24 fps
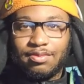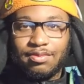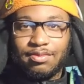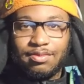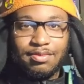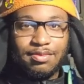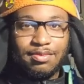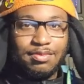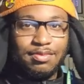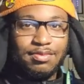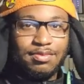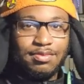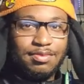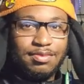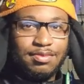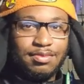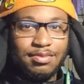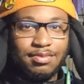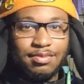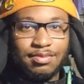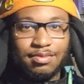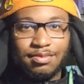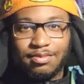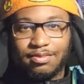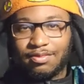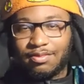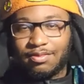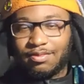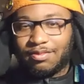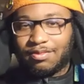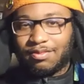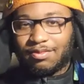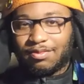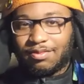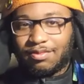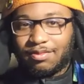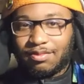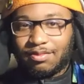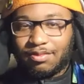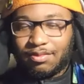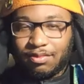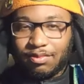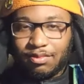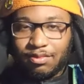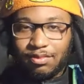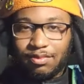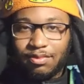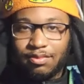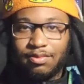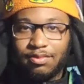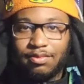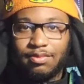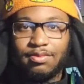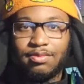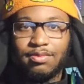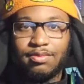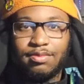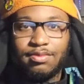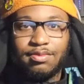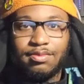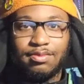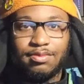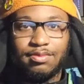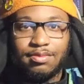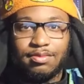No words are spoken by the person on screen.